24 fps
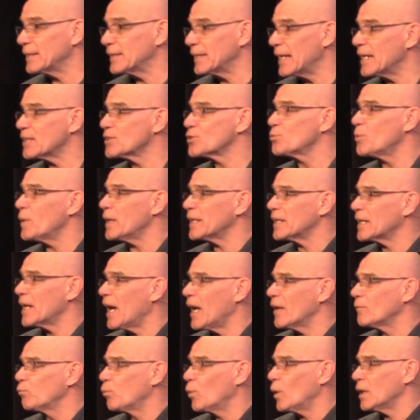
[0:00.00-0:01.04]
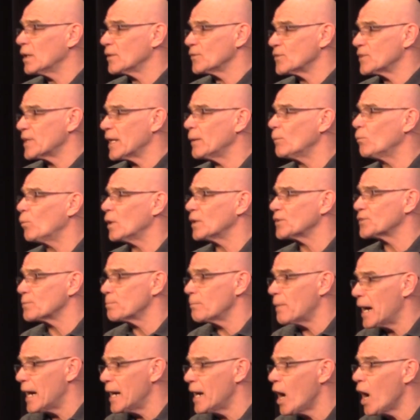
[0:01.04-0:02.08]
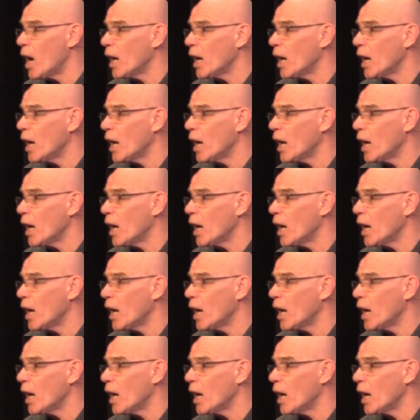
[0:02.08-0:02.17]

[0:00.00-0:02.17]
And that's what God wants. He wants my